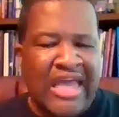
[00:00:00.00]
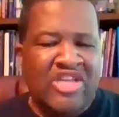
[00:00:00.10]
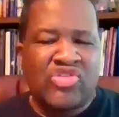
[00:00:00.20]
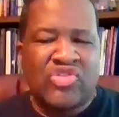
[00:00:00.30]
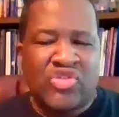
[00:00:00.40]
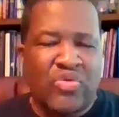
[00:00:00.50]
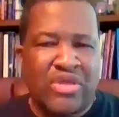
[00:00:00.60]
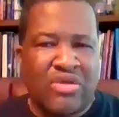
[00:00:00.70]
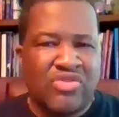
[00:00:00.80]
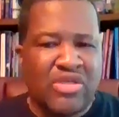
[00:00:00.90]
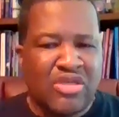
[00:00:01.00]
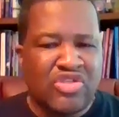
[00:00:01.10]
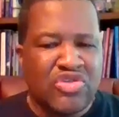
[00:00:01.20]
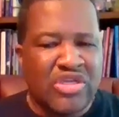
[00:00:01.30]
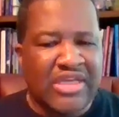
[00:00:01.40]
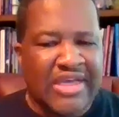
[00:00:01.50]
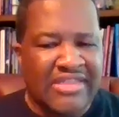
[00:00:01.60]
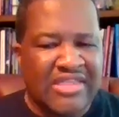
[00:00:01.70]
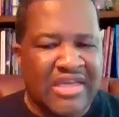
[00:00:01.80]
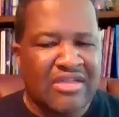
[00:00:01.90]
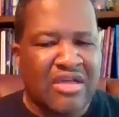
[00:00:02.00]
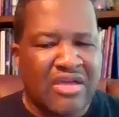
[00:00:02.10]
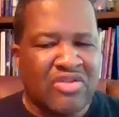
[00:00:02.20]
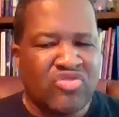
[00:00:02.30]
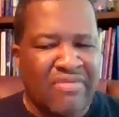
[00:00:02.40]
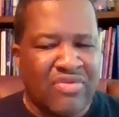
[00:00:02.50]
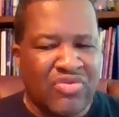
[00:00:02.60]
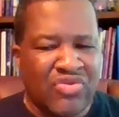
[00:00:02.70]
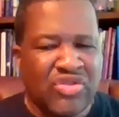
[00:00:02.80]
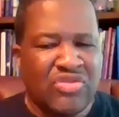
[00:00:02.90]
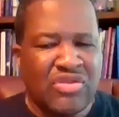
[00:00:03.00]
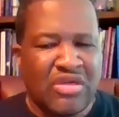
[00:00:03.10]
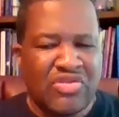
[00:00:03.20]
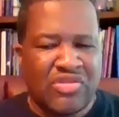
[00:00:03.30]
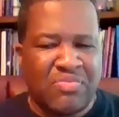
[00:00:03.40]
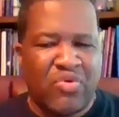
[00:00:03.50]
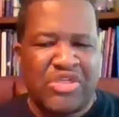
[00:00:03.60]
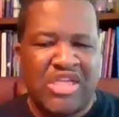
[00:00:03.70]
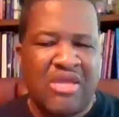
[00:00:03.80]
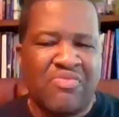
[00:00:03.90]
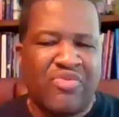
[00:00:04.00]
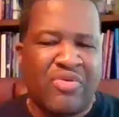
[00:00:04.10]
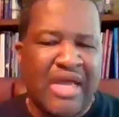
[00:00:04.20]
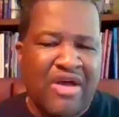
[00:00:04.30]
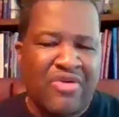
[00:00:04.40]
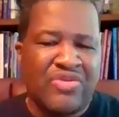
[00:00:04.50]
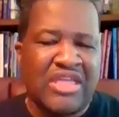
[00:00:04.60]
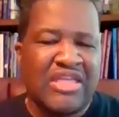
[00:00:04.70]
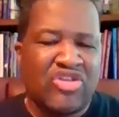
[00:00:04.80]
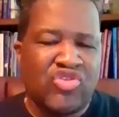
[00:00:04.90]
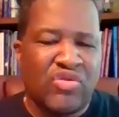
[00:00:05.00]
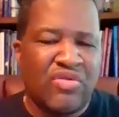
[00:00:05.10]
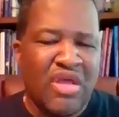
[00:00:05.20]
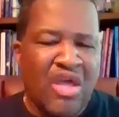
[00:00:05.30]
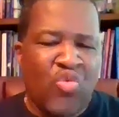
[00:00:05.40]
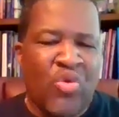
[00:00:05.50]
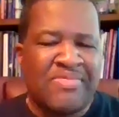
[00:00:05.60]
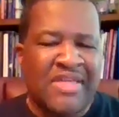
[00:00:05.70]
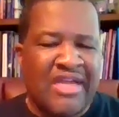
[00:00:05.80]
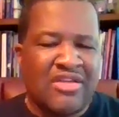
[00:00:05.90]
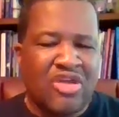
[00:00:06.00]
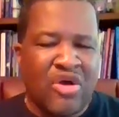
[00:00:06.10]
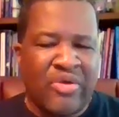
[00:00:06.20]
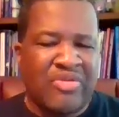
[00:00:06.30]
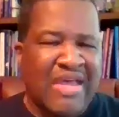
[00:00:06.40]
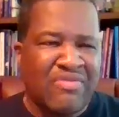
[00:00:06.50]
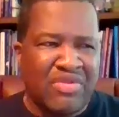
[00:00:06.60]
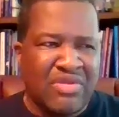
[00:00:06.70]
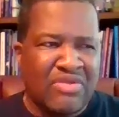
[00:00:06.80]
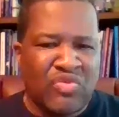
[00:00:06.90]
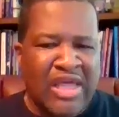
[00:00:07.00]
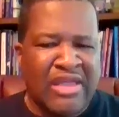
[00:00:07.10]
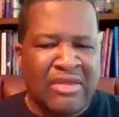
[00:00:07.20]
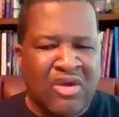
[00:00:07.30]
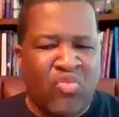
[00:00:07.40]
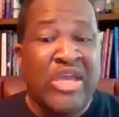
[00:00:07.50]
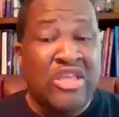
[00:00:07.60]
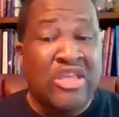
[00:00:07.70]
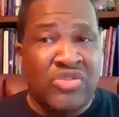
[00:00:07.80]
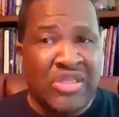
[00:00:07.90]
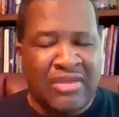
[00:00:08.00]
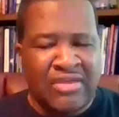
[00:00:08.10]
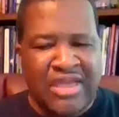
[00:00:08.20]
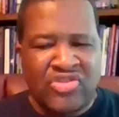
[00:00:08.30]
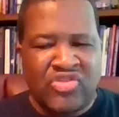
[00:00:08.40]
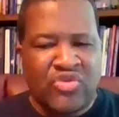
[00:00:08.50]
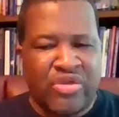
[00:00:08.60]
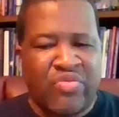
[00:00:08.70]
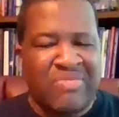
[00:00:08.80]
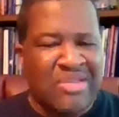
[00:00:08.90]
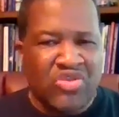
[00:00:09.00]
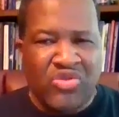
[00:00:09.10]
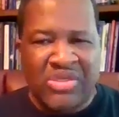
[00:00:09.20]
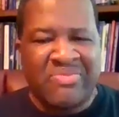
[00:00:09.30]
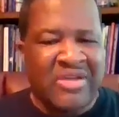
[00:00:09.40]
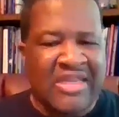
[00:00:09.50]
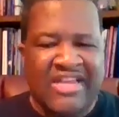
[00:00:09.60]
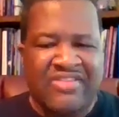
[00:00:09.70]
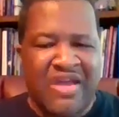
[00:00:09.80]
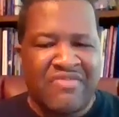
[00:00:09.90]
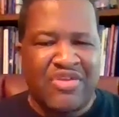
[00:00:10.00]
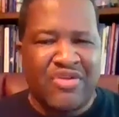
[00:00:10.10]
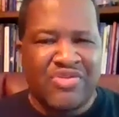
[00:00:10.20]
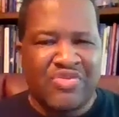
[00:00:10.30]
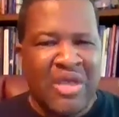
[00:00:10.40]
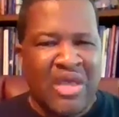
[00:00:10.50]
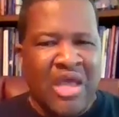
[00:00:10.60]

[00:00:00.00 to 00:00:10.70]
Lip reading: agent studios, so you can contact Travolution support team for how you can get your website going. To have we use Agent Studio. We've been using them for the last 5 years.